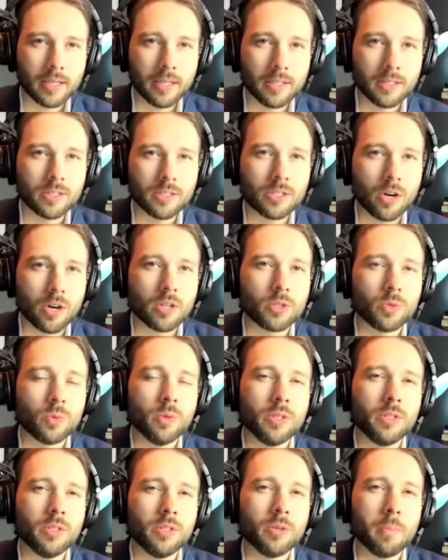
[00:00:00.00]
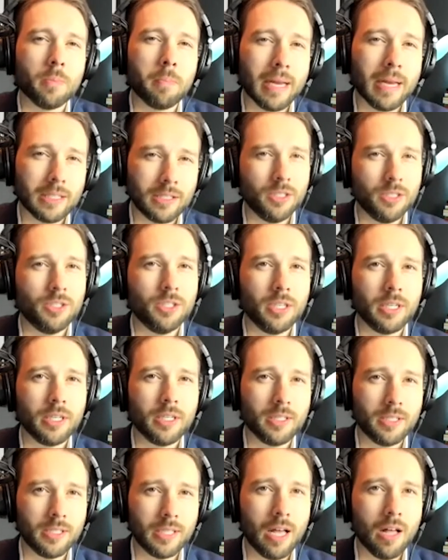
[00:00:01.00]
It starts with your messaging
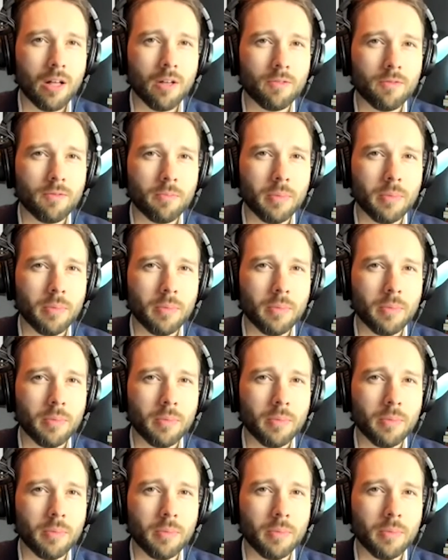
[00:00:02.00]
itself,